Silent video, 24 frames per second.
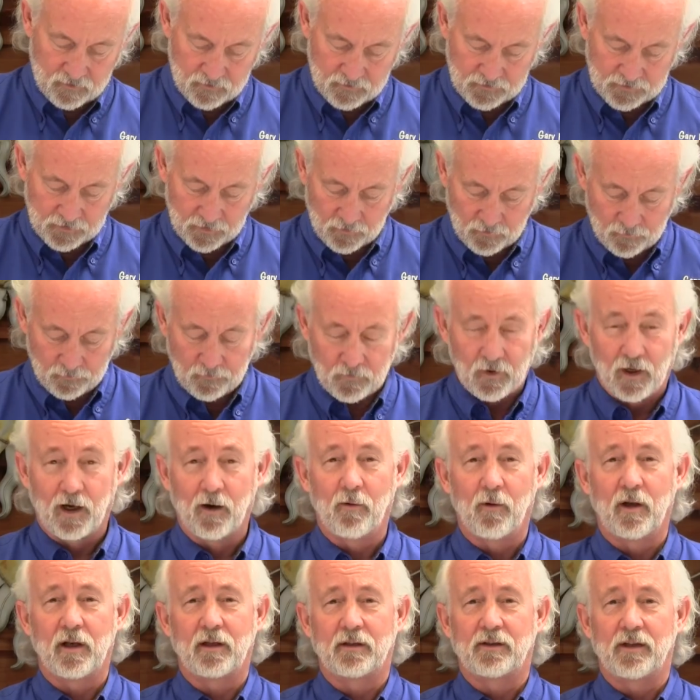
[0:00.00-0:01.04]
So I
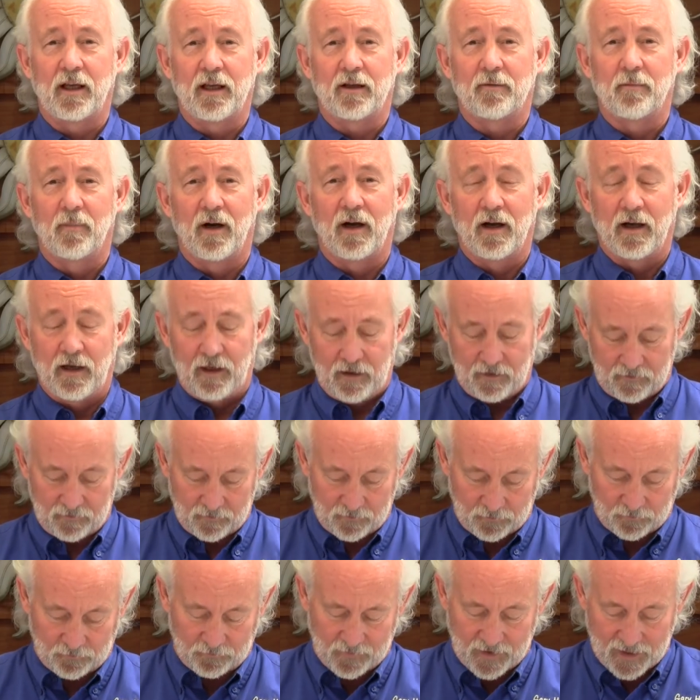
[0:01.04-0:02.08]
want to take my
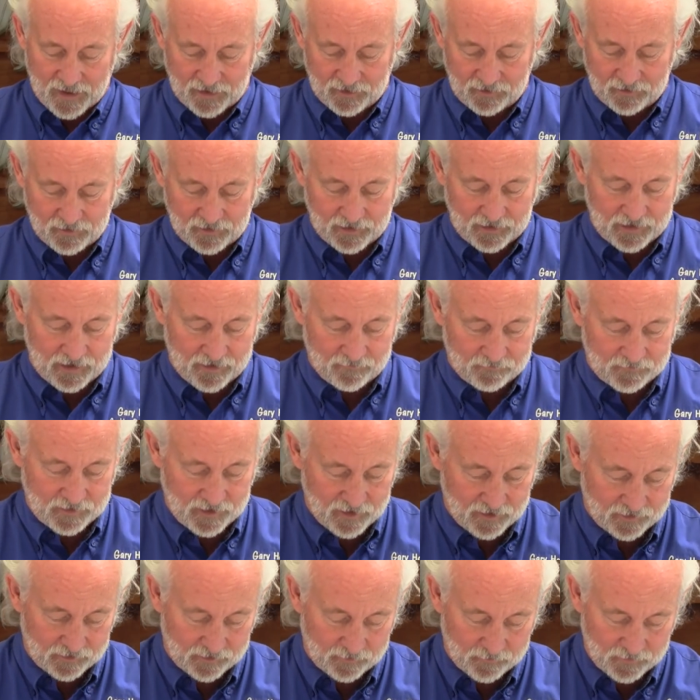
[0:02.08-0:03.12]
fatty that I have
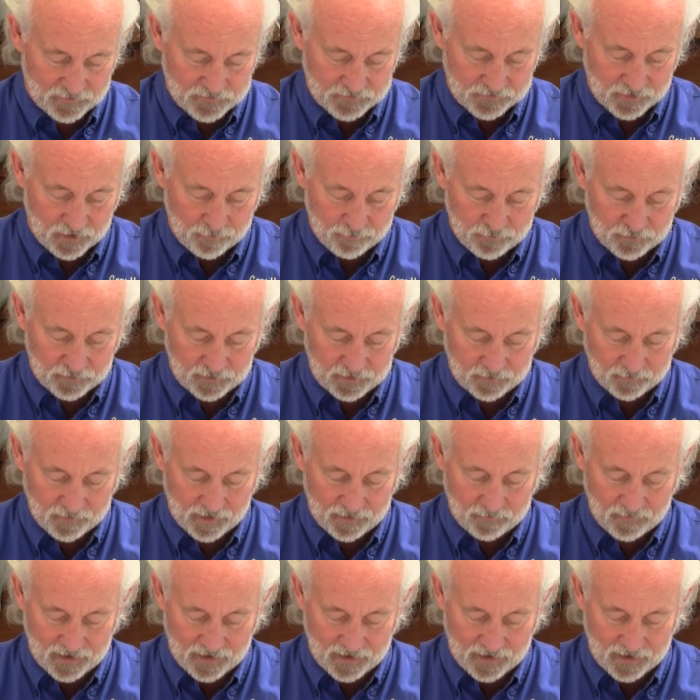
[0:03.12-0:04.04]
down and I want to start putting my